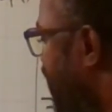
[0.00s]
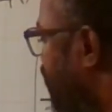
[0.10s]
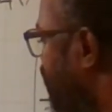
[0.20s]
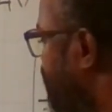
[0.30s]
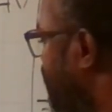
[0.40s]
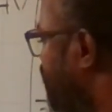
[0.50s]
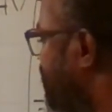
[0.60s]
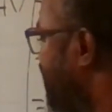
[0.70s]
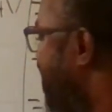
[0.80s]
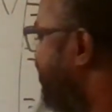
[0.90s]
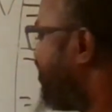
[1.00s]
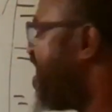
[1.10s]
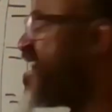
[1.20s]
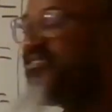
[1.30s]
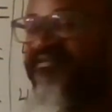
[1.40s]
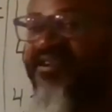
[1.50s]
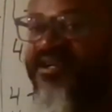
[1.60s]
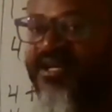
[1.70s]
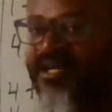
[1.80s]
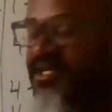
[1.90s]
2, so you still have 5.
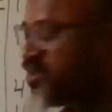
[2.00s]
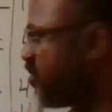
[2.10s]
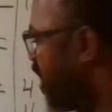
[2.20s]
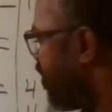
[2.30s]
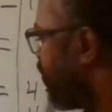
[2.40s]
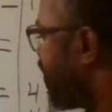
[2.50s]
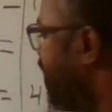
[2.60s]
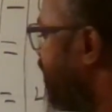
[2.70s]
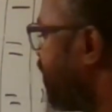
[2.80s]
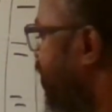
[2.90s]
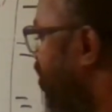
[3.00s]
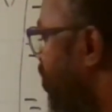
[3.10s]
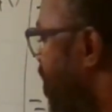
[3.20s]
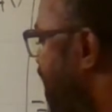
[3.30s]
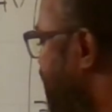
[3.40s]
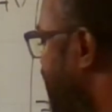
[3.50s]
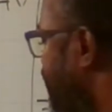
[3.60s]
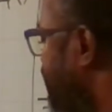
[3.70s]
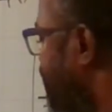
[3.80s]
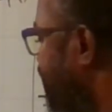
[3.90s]
So now you can combine them.
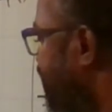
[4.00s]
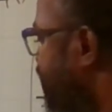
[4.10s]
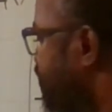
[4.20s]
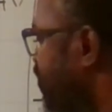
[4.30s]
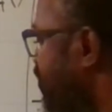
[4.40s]
So